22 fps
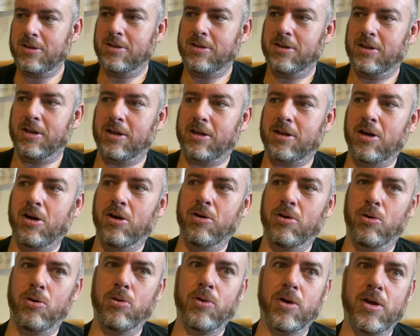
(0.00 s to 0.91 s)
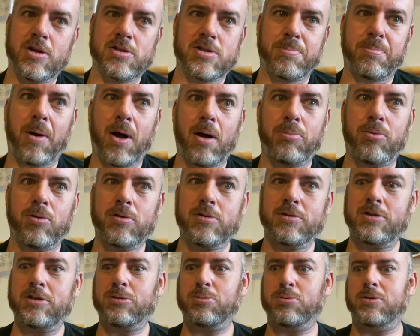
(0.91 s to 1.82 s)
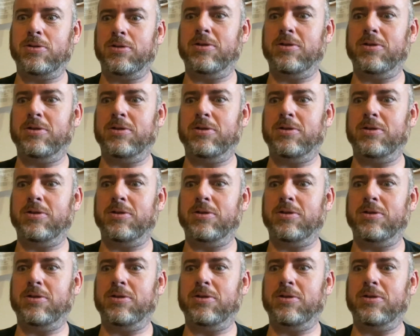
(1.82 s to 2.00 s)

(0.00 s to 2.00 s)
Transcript: Like, oh, here's a bauble. This will